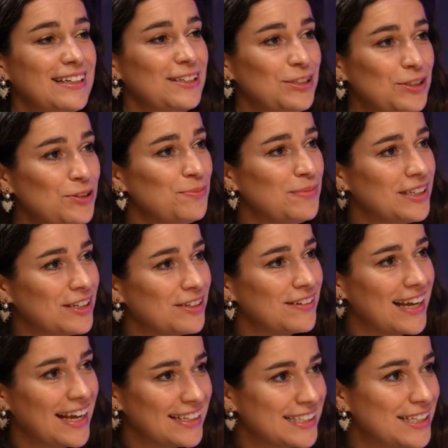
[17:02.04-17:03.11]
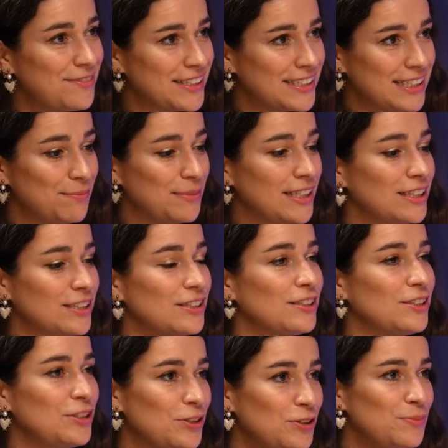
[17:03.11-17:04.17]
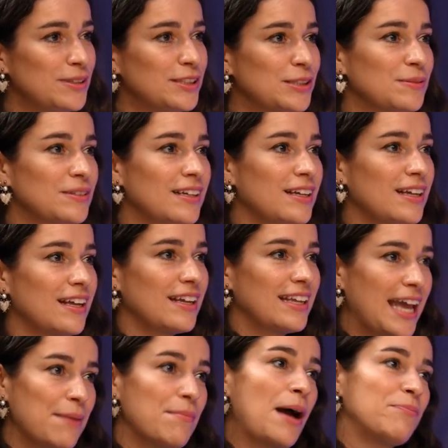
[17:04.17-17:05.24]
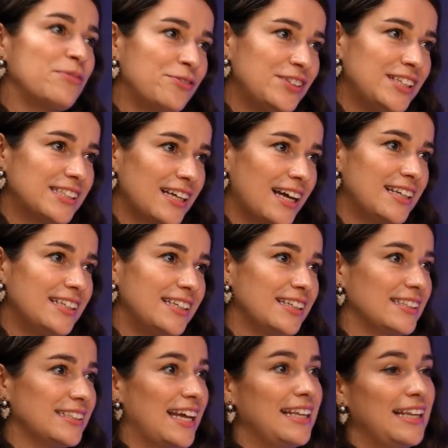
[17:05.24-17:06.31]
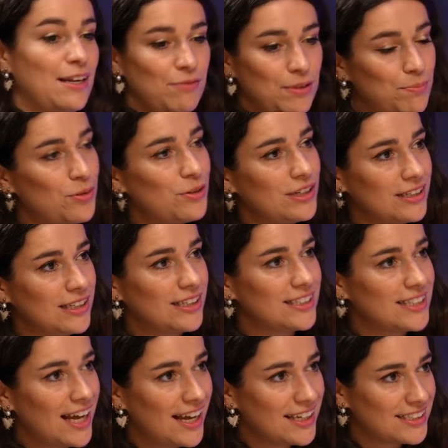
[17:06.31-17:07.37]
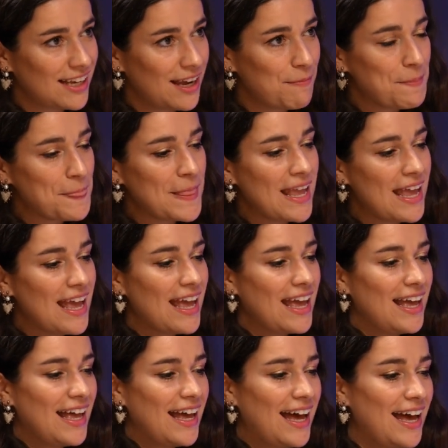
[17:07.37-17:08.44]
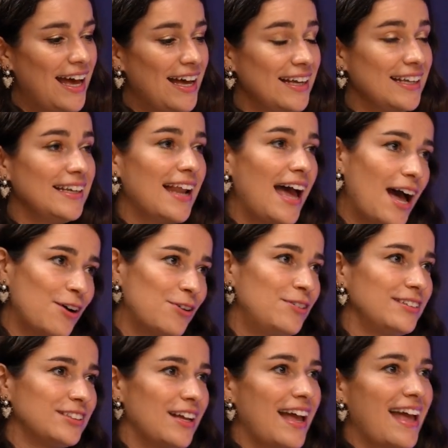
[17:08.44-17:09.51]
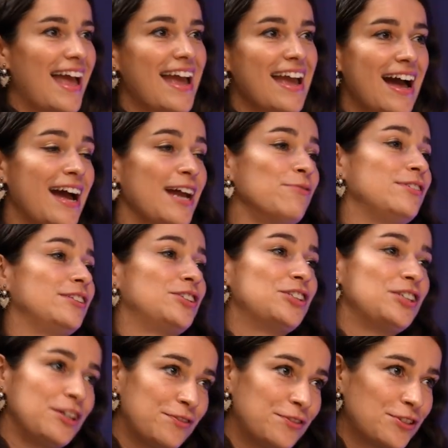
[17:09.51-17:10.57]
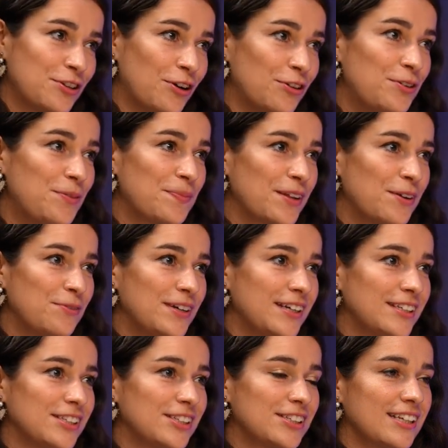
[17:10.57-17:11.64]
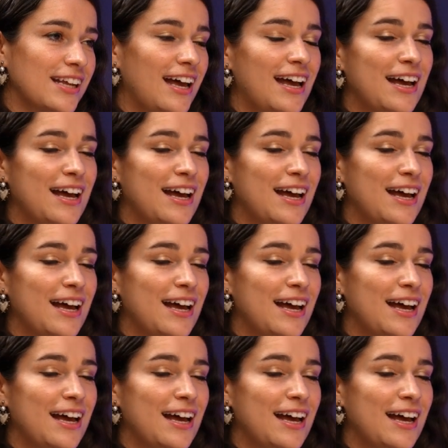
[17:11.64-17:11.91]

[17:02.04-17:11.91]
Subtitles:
human creativity because humans came up with these ideas and then we put it in data. Now AI will shift though, which